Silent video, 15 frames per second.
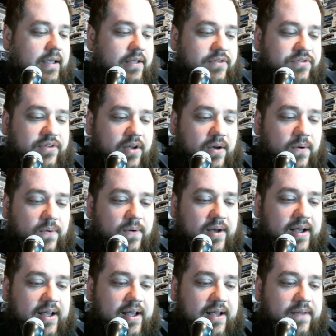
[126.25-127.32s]

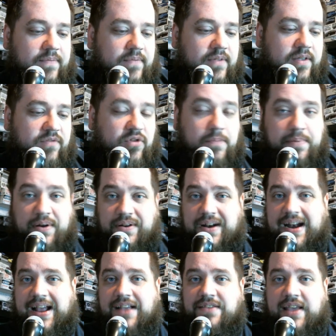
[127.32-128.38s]
So if you build it
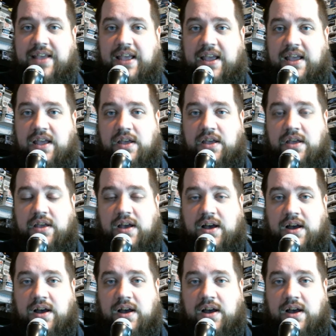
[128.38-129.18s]
as a